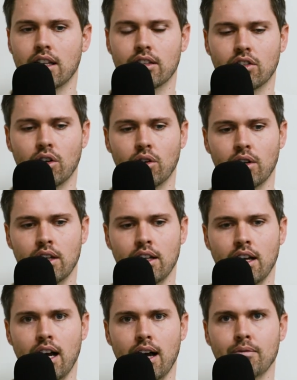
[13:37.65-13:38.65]
So
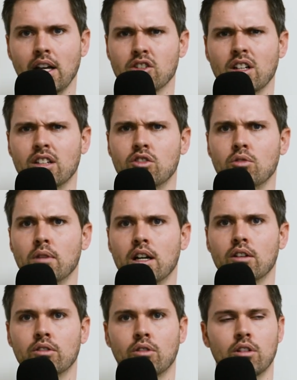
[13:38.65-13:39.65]
uh, I'm not trying to toot
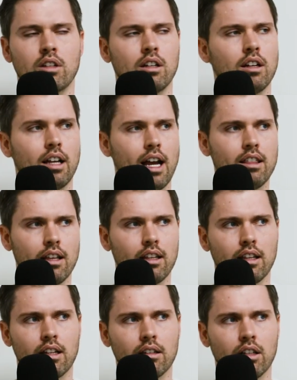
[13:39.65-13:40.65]
my own horn here. Like I
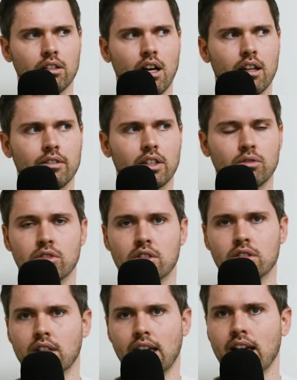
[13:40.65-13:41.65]
think that a lot of it was
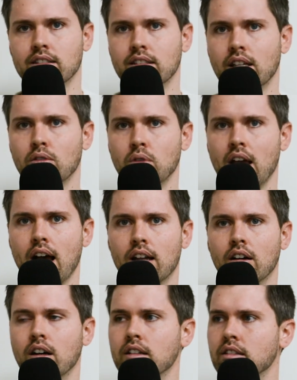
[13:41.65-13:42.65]
just the guests that we
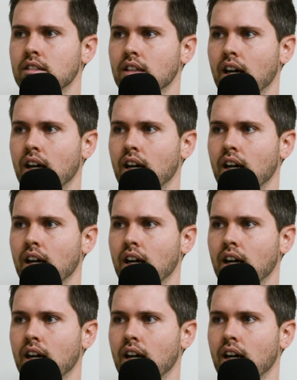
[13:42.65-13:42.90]
had on.